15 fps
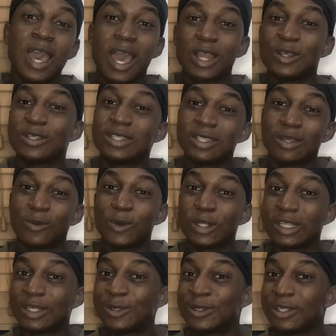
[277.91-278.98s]
I just
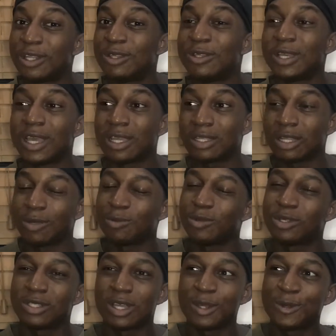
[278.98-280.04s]
wanted to tell you guys that
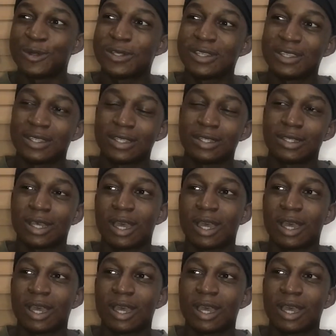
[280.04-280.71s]
because I noticed it,